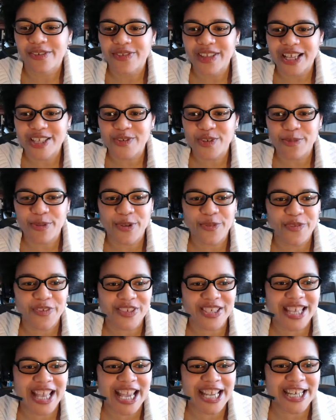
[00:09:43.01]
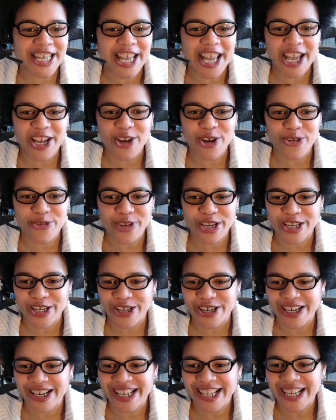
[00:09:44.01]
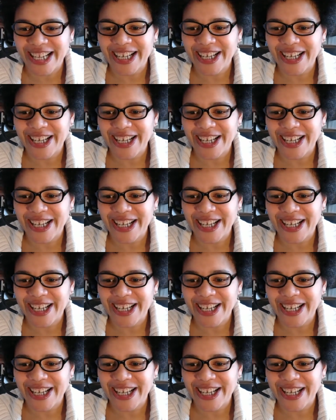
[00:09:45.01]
That's from a San Diego reader.